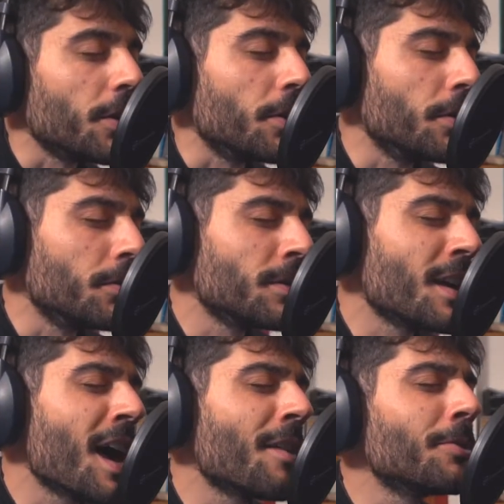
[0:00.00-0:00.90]
You
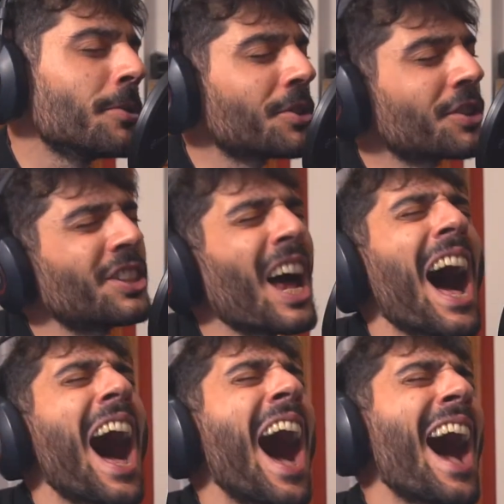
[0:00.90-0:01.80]
never
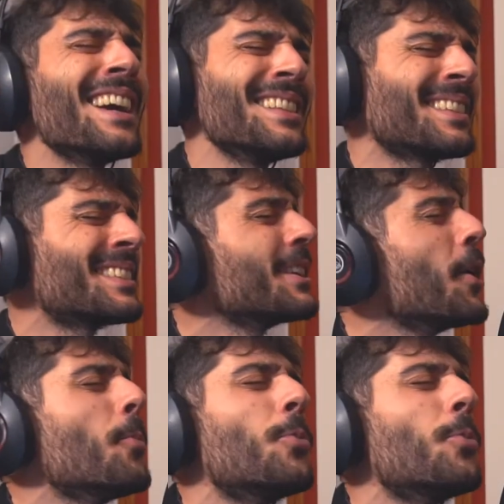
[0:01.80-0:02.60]
shine so